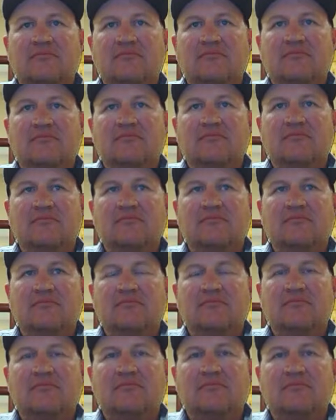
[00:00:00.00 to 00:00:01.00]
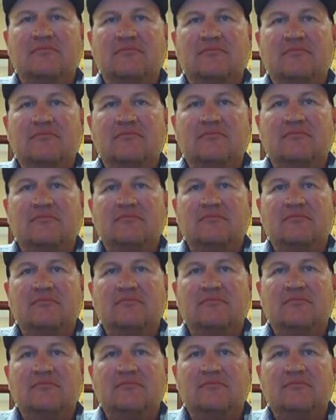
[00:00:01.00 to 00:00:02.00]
The person shown says nothing.